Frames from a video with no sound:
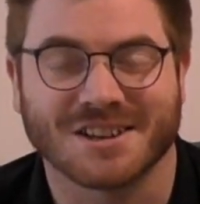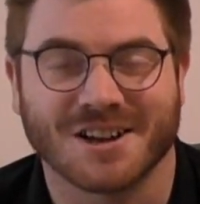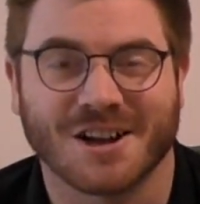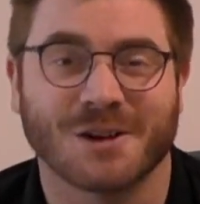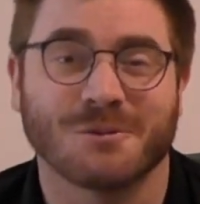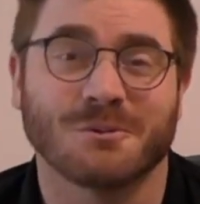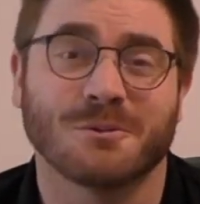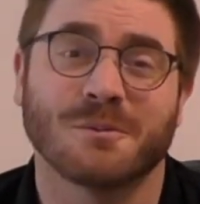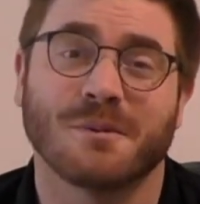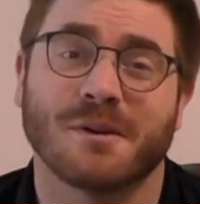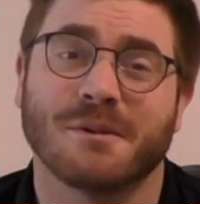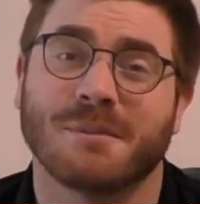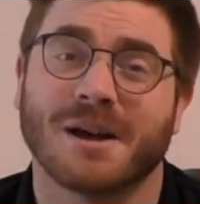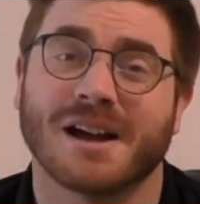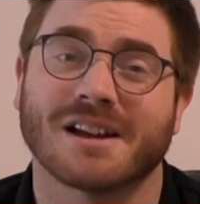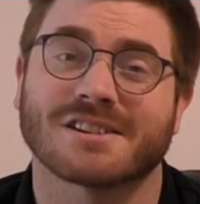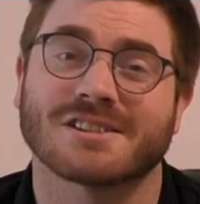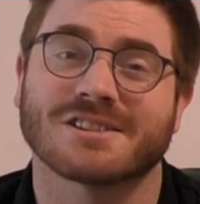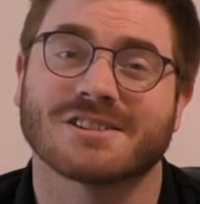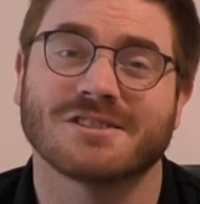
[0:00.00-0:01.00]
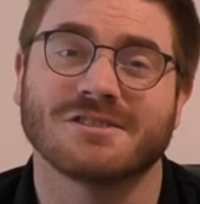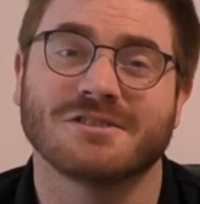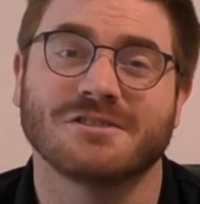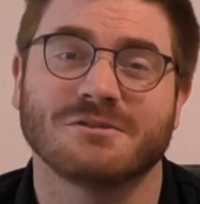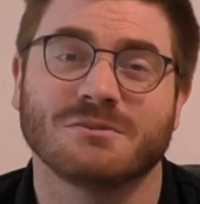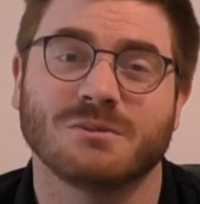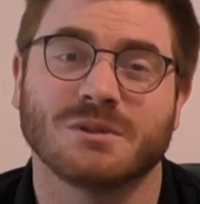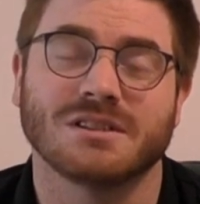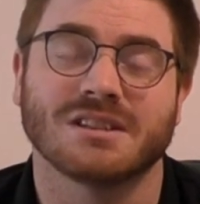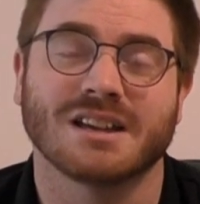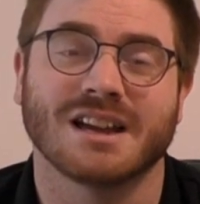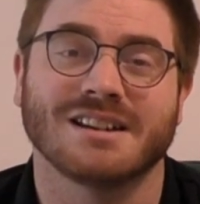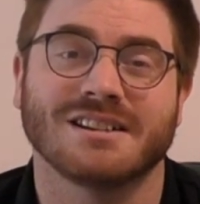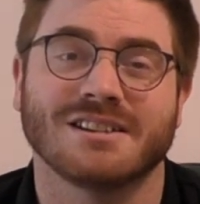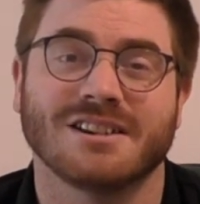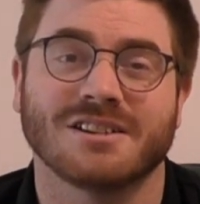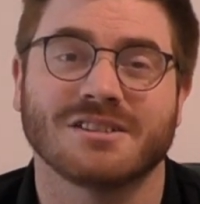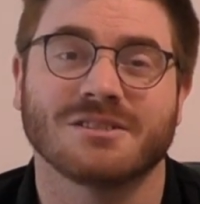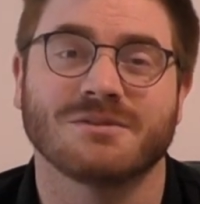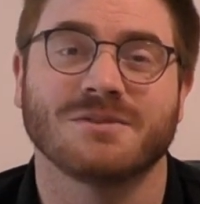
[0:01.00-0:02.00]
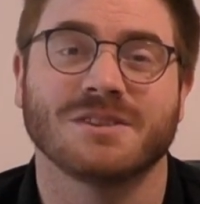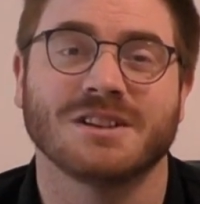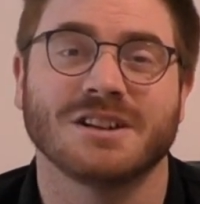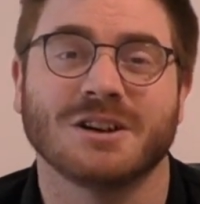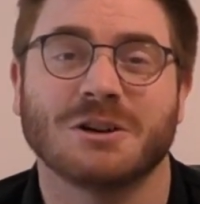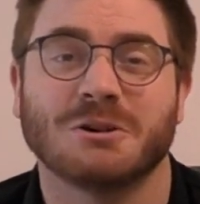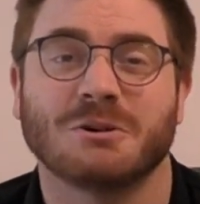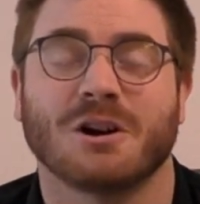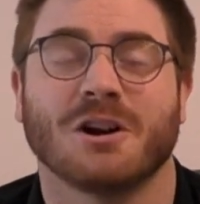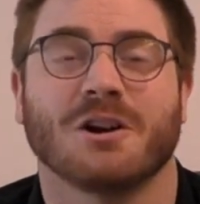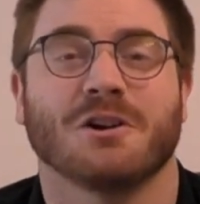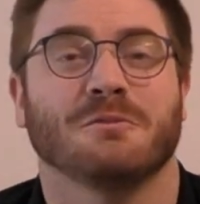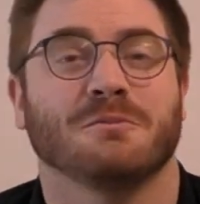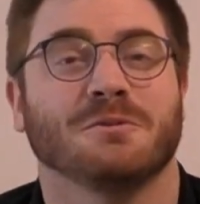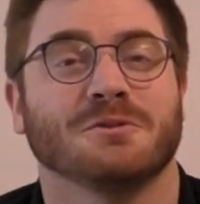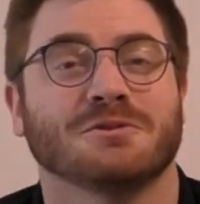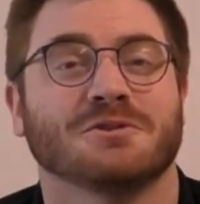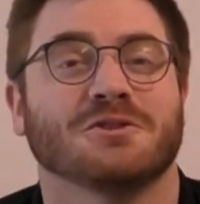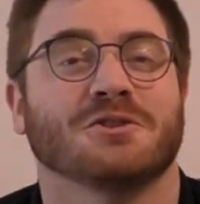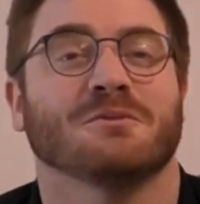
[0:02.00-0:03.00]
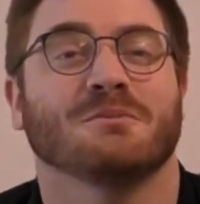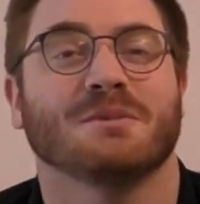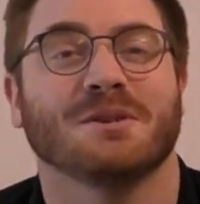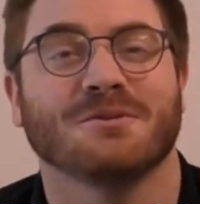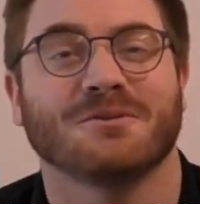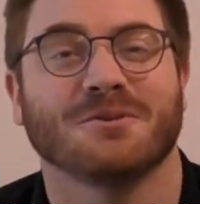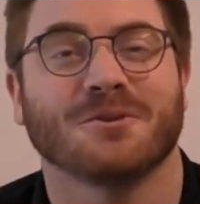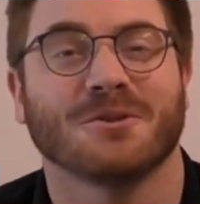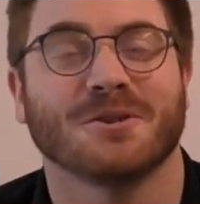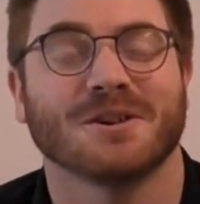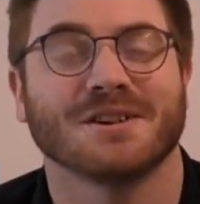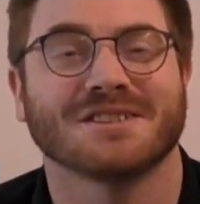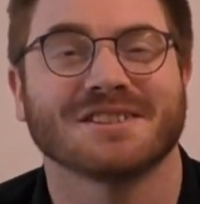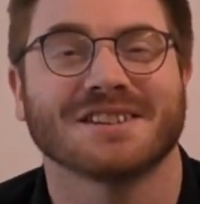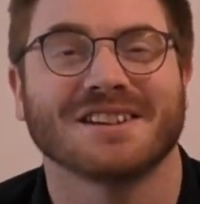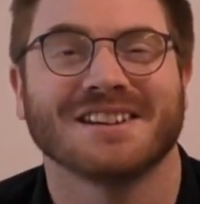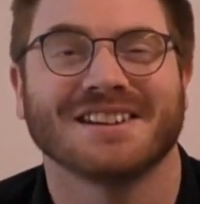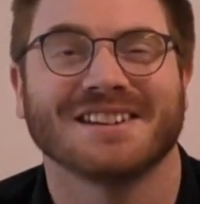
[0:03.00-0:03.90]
I will be back soon with another video. I hope you'll join me for it.